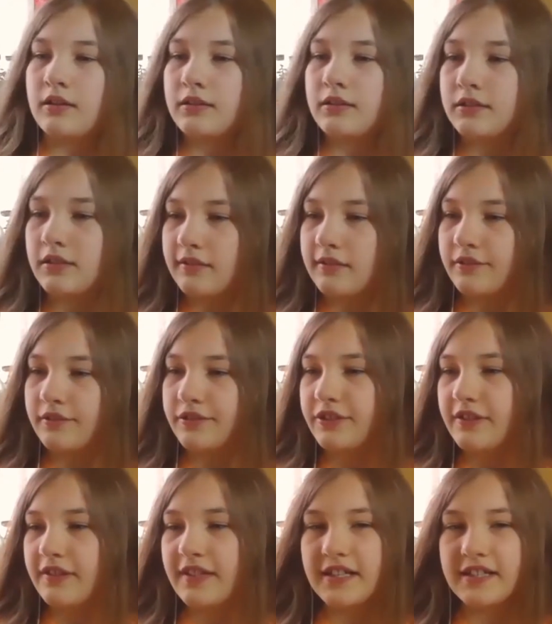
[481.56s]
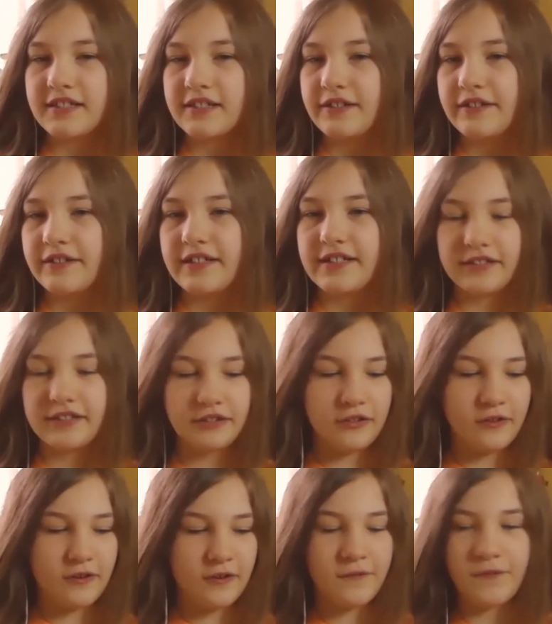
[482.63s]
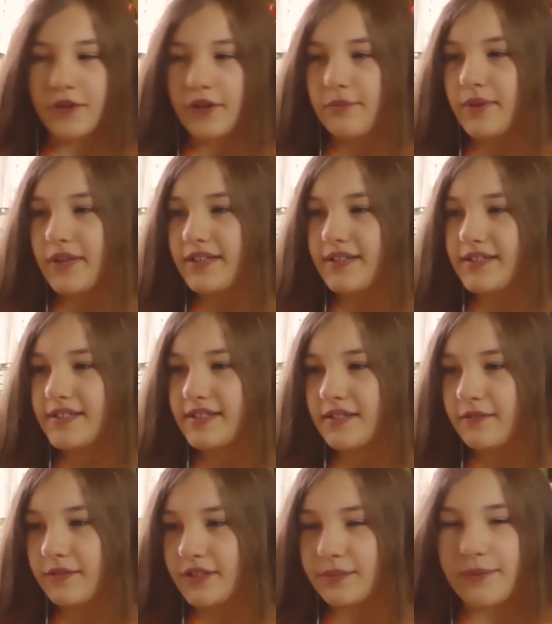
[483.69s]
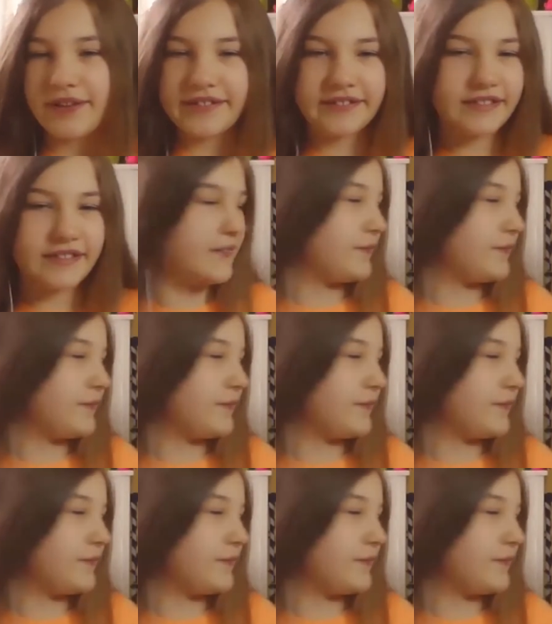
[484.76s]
There are also things known as long Furbies, which are basically